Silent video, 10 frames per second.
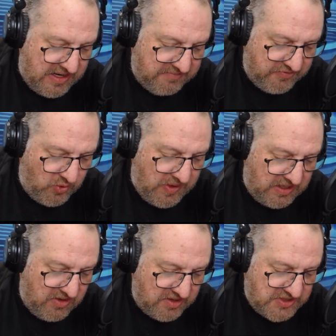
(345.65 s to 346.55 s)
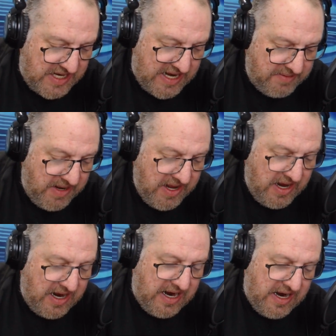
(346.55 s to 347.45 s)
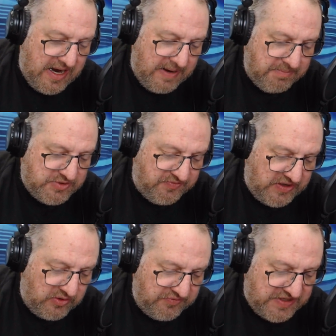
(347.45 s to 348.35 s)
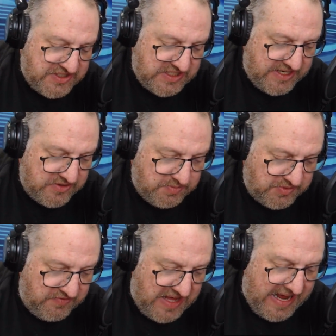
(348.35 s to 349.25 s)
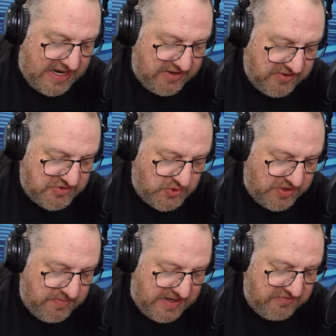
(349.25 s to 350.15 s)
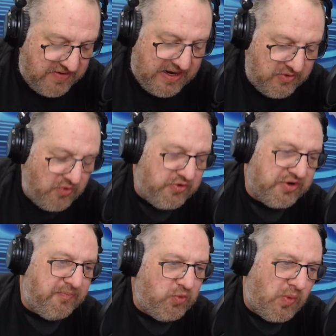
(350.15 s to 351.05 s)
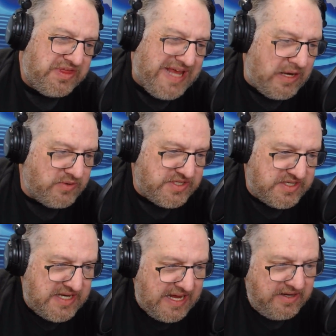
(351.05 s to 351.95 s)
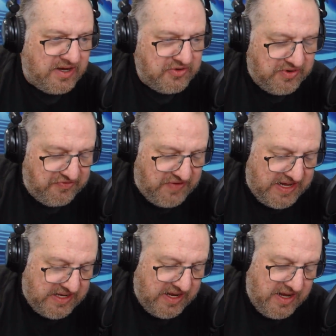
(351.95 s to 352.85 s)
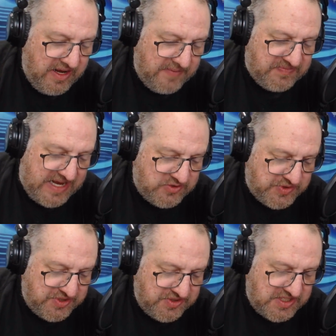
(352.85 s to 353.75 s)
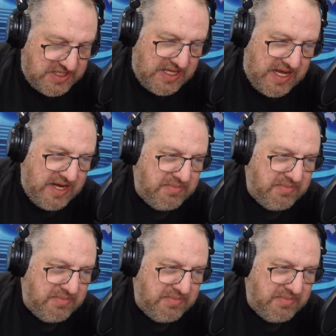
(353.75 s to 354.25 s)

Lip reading: for quite a long time, but federal investigators believe the hacker and two other men filed over 1,900 fake tax returns online.